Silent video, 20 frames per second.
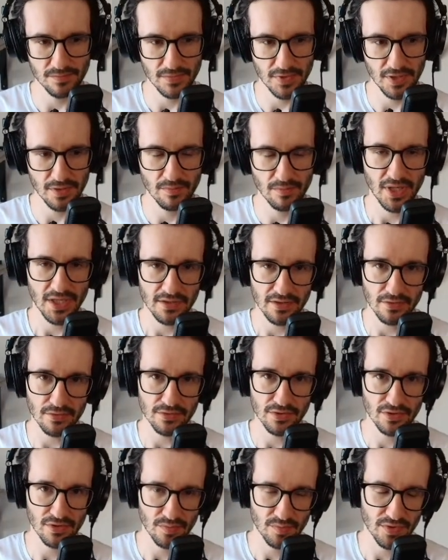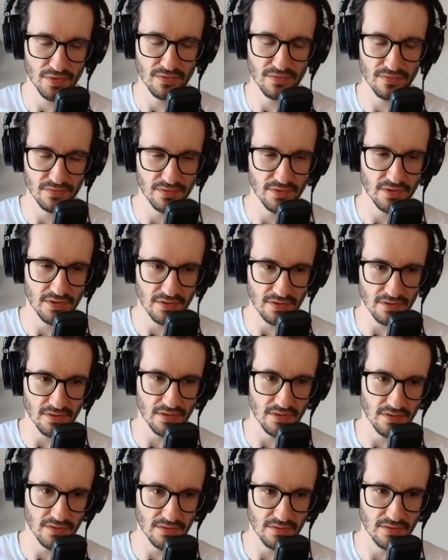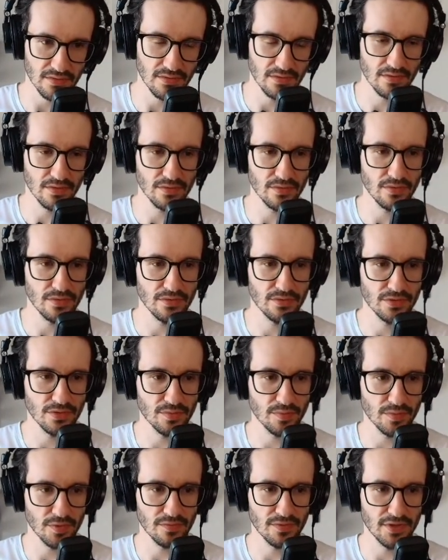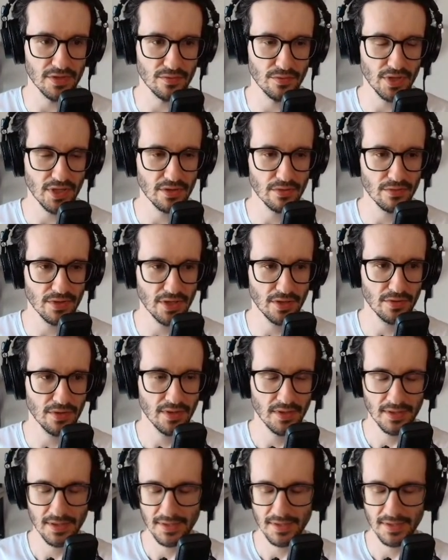money on top of the regular